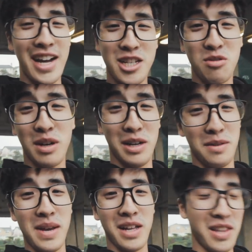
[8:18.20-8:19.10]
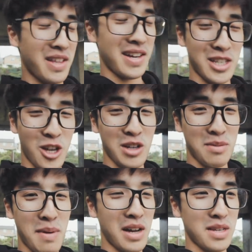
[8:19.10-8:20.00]
I just wanted to be a, as low
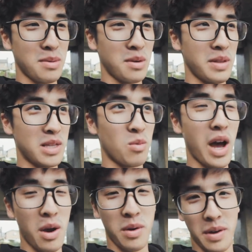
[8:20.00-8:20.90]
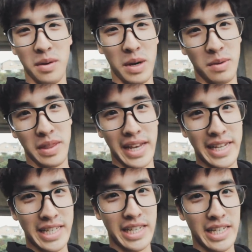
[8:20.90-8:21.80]
as possible. That's why I went with
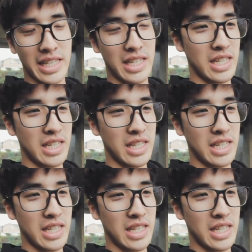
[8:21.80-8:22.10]
eighteens.